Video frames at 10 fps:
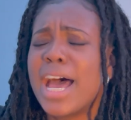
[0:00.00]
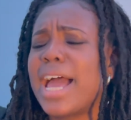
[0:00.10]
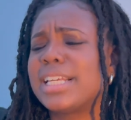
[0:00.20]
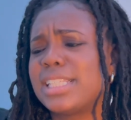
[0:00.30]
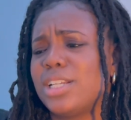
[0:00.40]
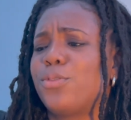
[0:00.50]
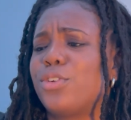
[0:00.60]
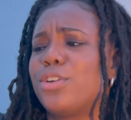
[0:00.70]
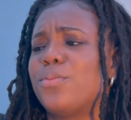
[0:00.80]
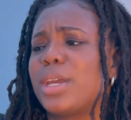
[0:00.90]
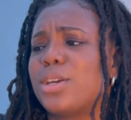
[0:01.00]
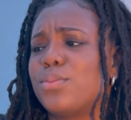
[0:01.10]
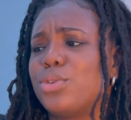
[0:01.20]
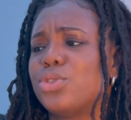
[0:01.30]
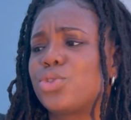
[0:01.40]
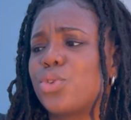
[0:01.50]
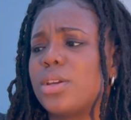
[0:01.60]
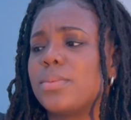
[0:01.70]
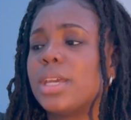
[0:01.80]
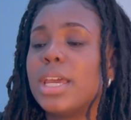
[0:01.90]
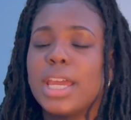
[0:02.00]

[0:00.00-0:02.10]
I could sit in front of my computer screen